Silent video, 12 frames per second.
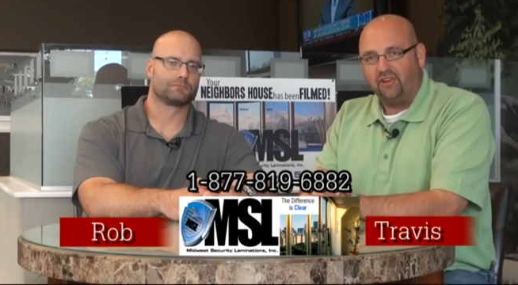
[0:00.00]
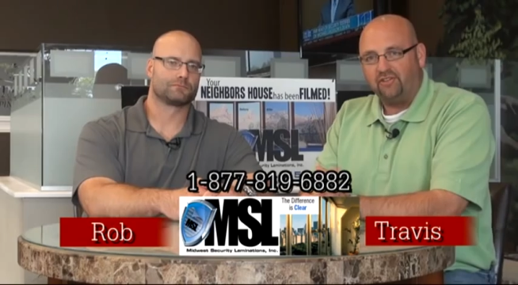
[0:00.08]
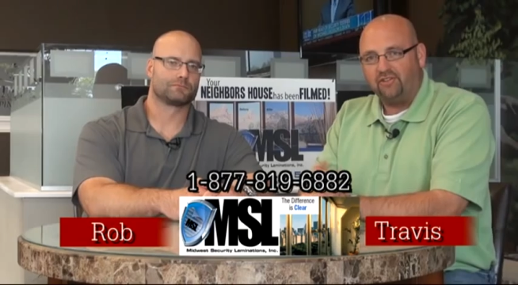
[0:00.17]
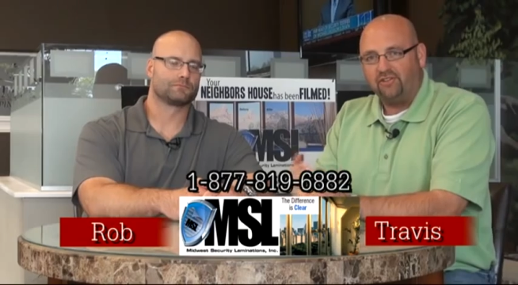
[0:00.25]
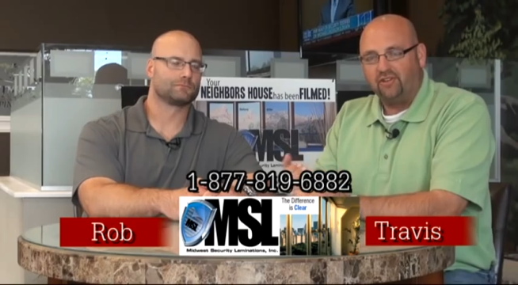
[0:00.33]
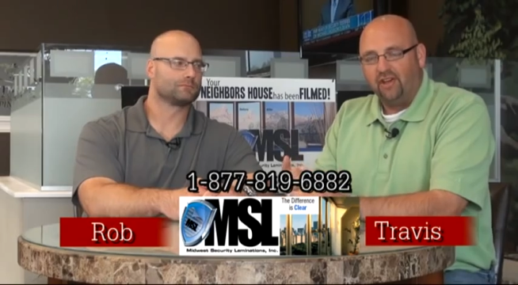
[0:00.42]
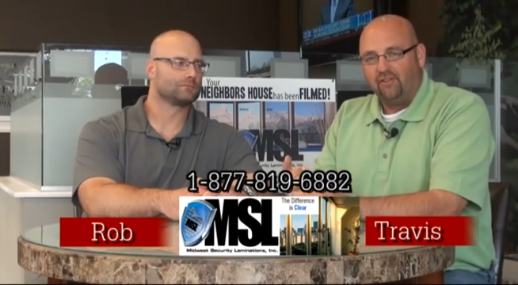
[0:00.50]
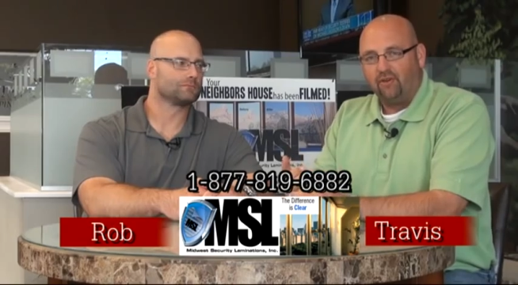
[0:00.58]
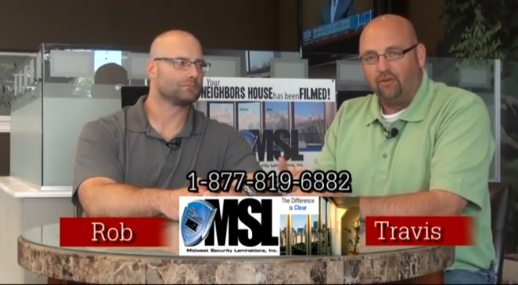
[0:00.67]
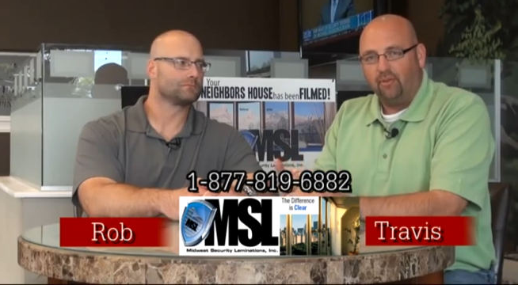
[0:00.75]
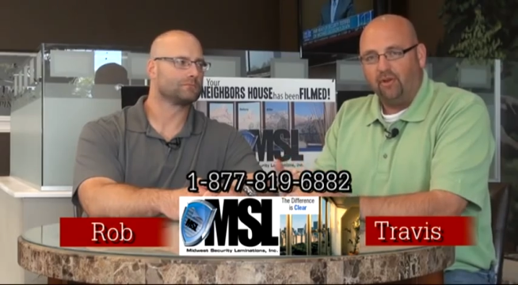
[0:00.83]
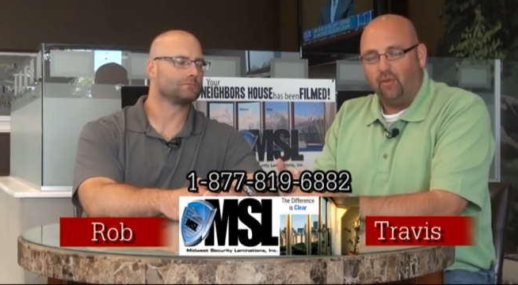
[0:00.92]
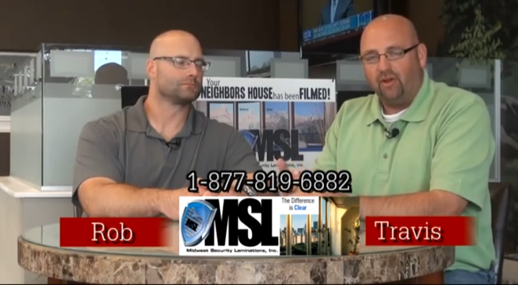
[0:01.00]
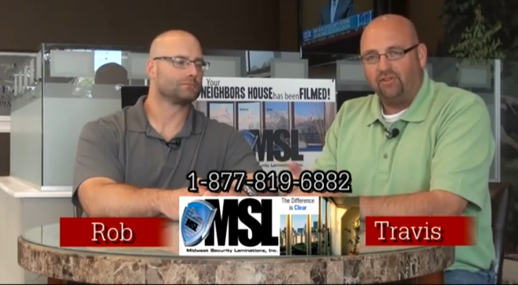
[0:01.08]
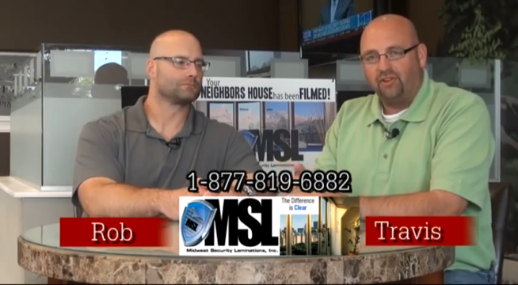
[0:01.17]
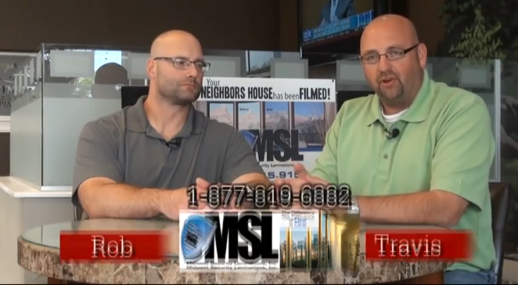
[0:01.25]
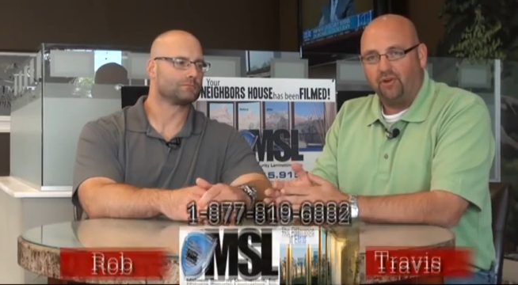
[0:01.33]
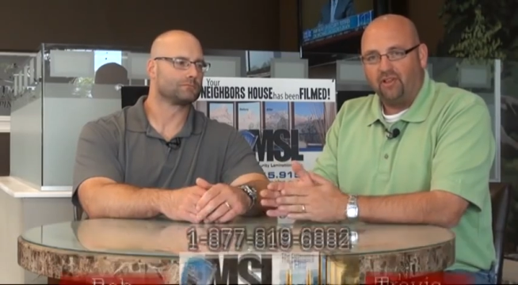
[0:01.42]
Speaker 1: Justice from the Midwest
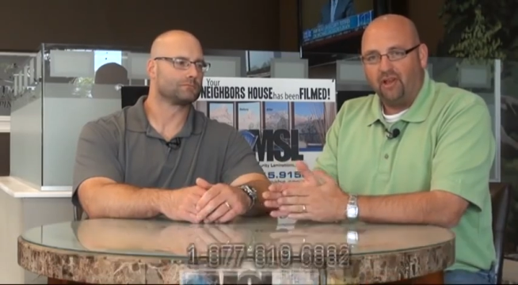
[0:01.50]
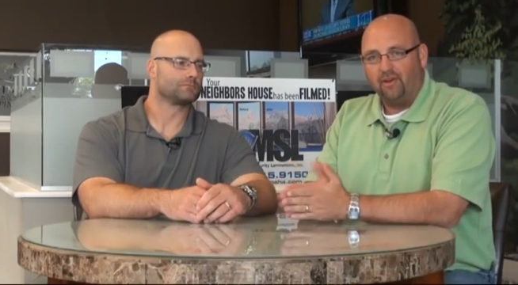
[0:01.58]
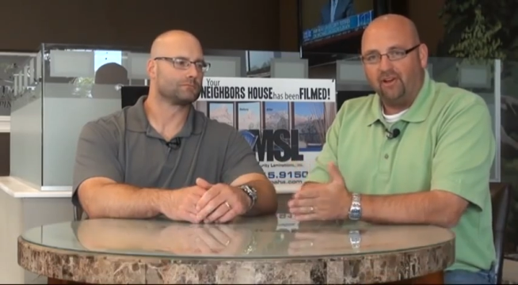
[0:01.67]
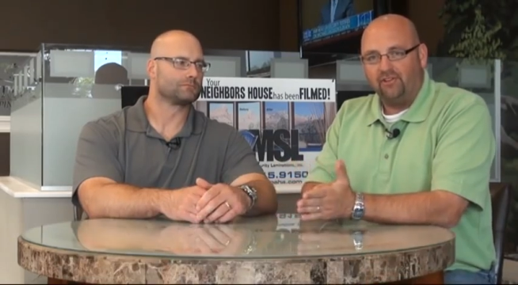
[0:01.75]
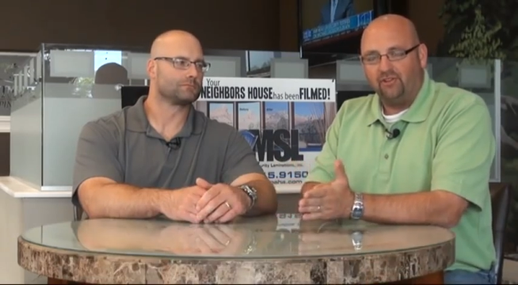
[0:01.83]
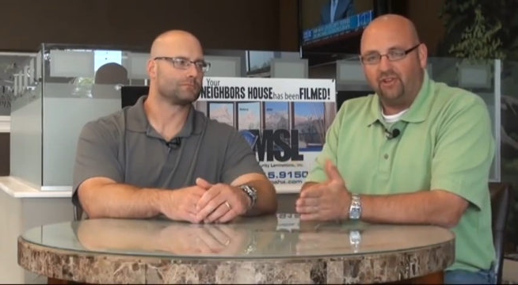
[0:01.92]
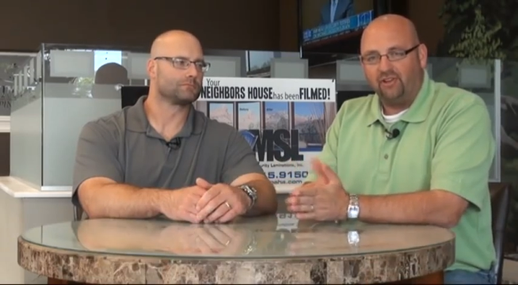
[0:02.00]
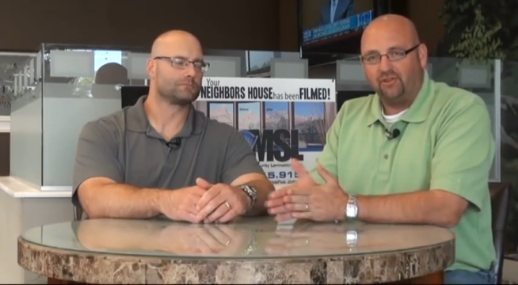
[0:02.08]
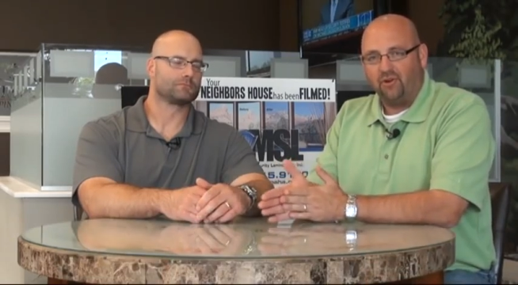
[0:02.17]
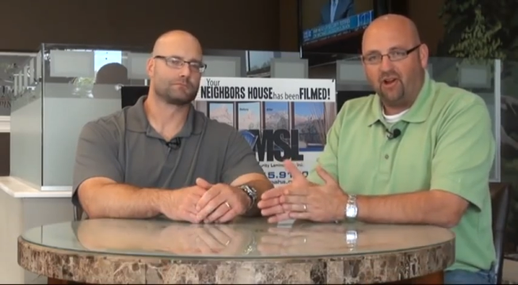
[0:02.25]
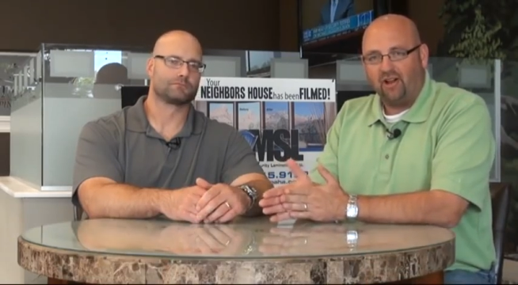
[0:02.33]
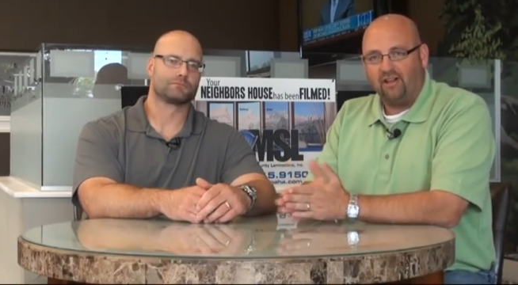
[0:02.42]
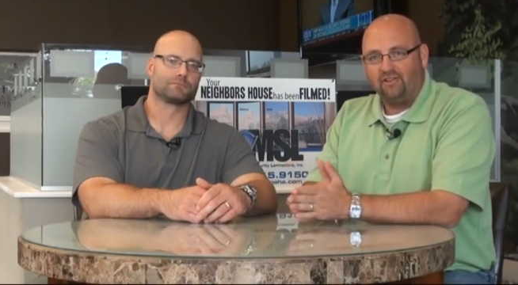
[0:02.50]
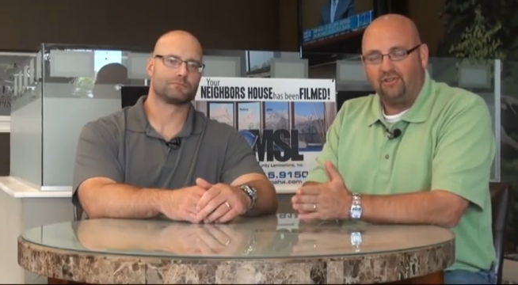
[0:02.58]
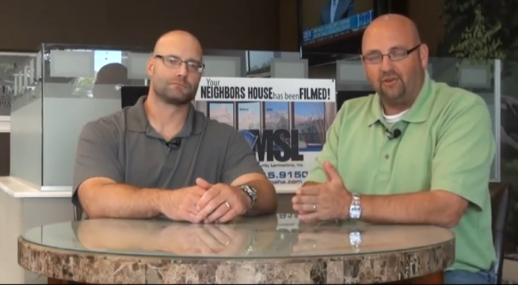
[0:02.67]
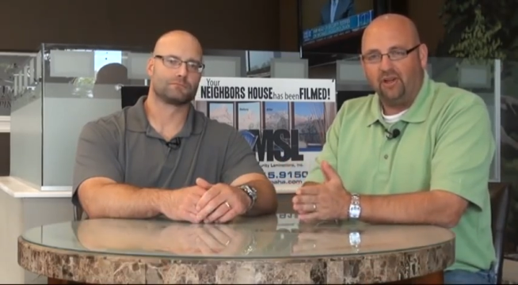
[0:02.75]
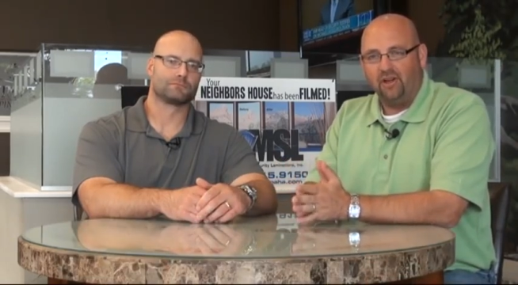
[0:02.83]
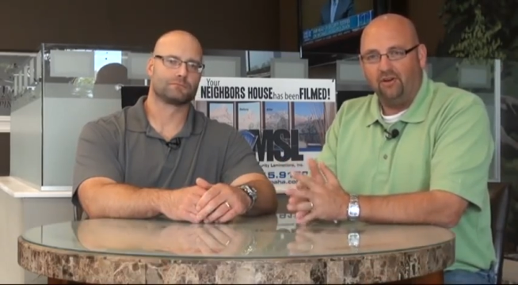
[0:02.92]
Security Laminations Husker Hawkeye
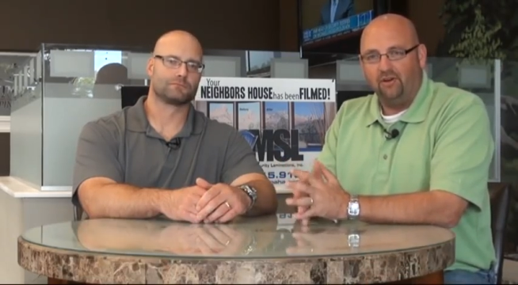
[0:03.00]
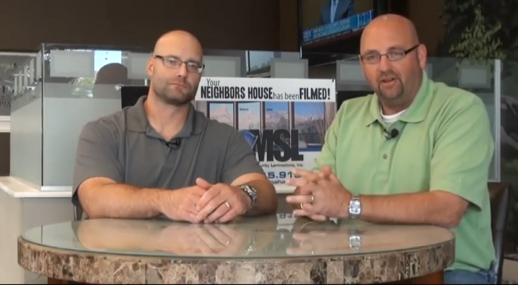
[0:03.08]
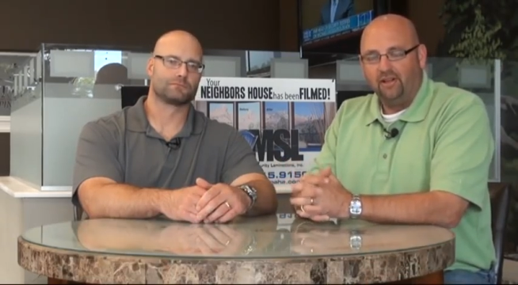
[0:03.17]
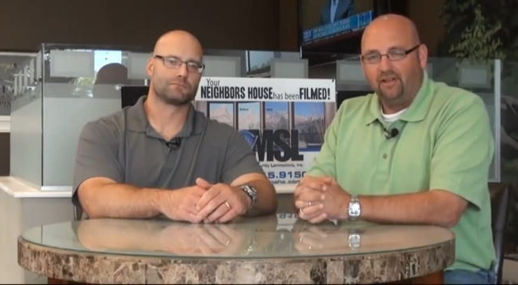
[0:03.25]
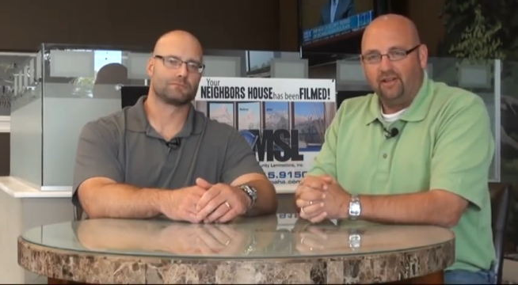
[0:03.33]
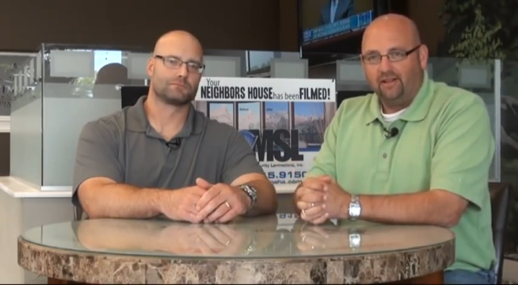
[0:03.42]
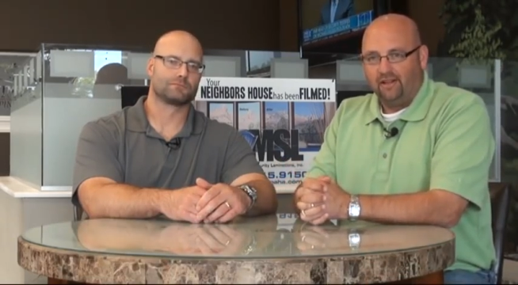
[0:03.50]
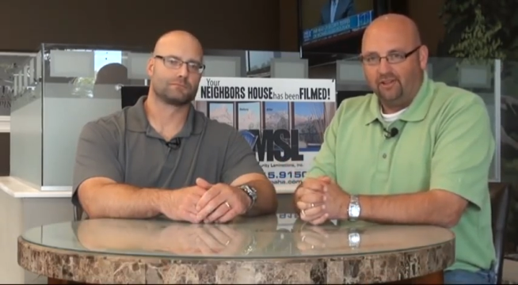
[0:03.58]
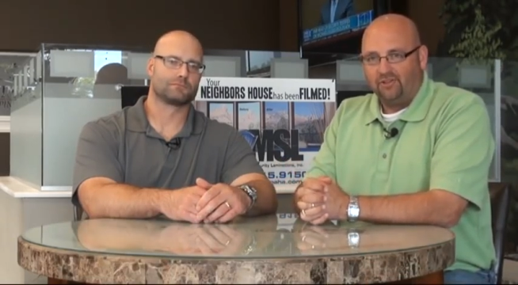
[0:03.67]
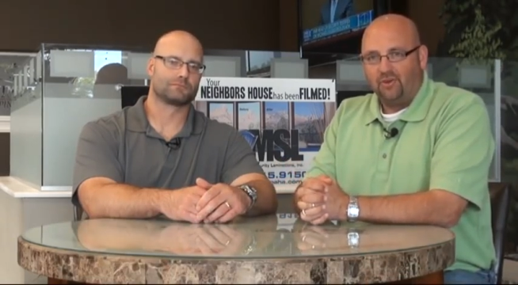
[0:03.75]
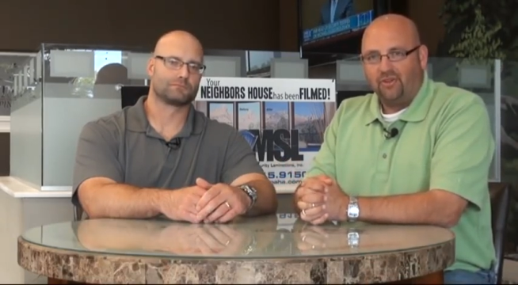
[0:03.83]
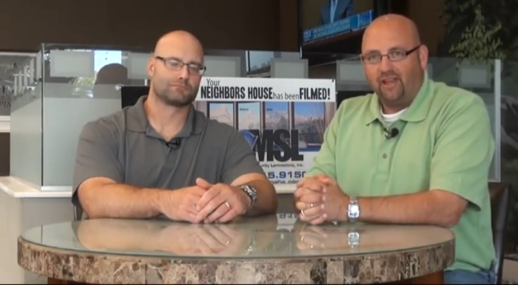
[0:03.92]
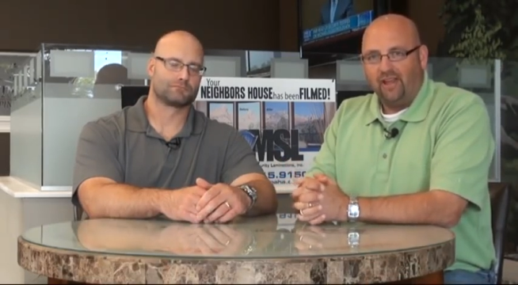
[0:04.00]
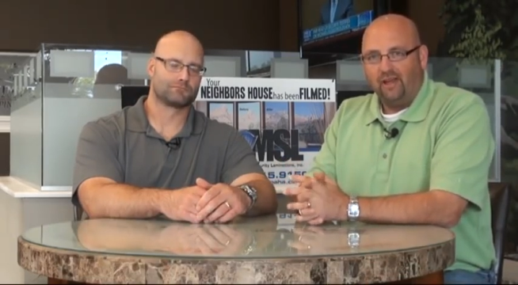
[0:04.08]
Studio. Enjoy the